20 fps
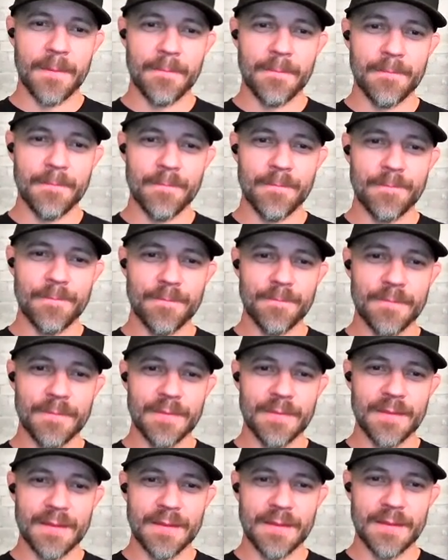
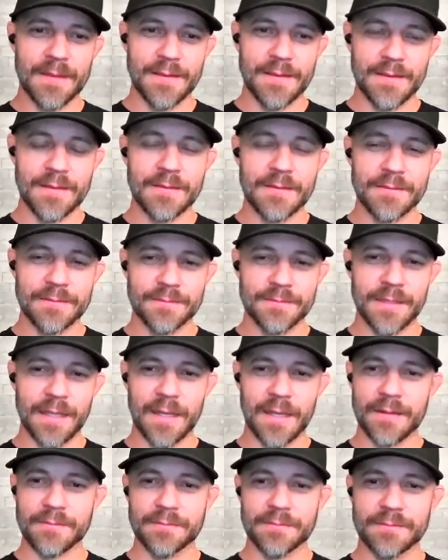
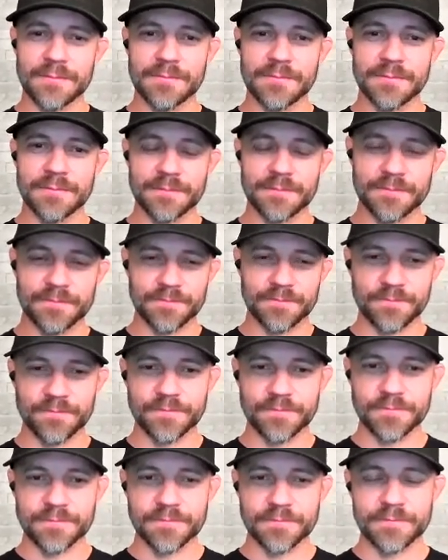
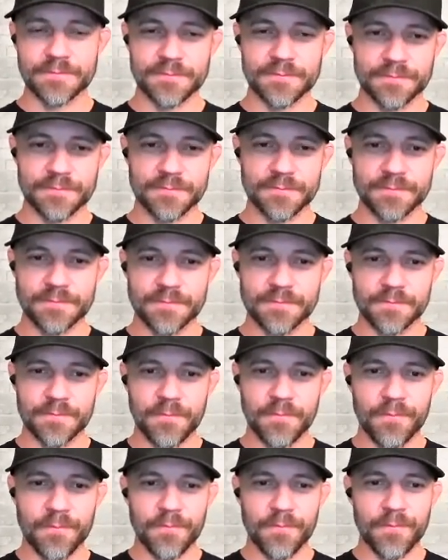
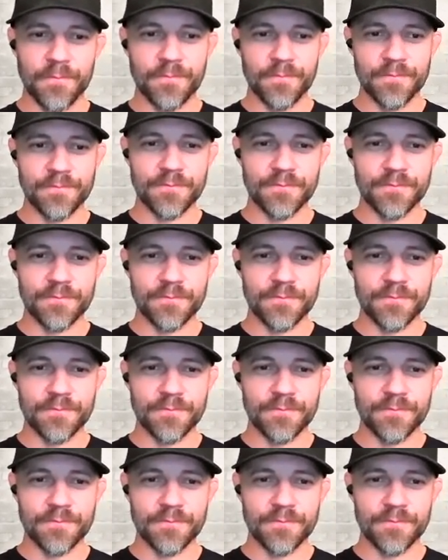This person isn't speaking.